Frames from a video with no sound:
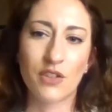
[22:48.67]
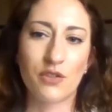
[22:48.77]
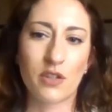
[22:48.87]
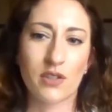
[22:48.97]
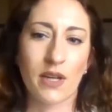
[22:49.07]

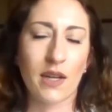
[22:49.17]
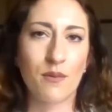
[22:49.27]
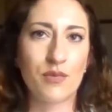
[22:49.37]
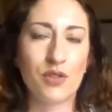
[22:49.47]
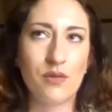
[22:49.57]
just to kind
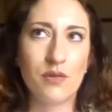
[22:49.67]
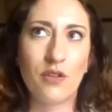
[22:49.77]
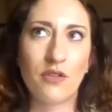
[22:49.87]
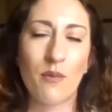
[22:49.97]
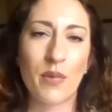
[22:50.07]
of
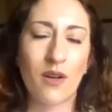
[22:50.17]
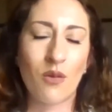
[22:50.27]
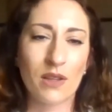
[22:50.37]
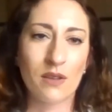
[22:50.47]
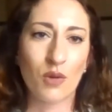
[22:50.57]
jump in
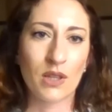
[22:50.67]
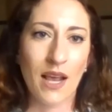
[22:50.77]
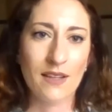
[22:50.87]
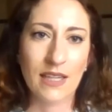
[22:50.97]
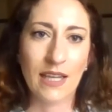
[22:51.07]
on one, one
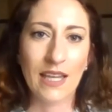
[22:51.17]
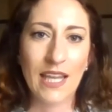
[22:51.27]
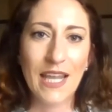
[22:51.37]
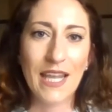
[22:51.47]
last thing,